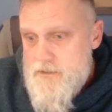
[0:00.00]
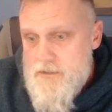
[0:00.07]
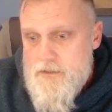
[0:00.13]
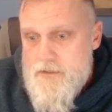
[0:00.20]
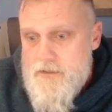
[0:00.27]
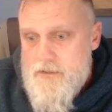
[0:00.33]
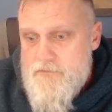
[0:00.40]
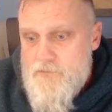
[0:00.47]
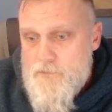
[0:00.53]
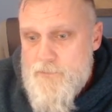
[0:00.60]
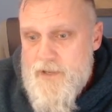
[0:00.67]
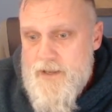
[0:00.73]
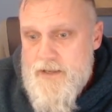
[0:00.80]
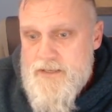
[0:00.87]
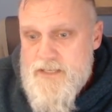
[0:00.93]
for my
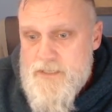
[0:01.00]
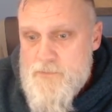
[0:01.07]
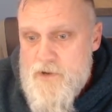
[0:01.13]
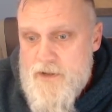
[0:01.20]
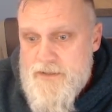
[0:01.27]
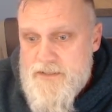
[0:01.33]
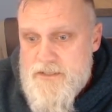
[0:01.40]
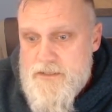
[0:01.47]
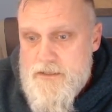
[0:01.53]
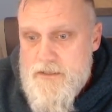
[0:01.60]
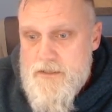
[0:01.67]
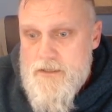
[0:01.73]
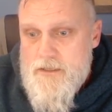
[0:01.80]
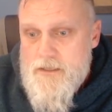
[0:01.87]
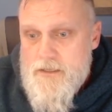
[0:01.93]
AT mines.
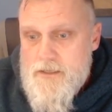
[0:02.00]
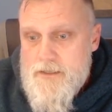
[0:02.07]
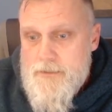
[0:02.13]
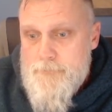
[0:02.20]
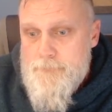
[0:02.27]
But